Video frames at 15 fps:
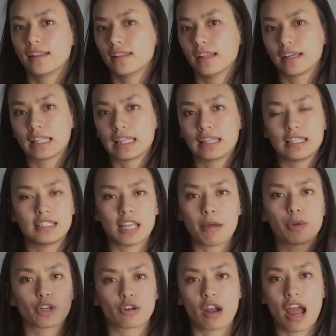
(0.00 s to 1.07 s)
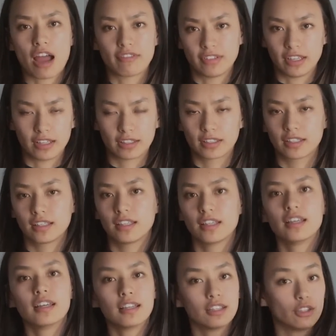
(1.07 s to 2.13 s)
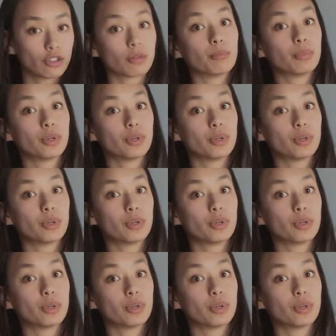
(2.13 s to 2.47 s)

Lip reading: like the demographic. You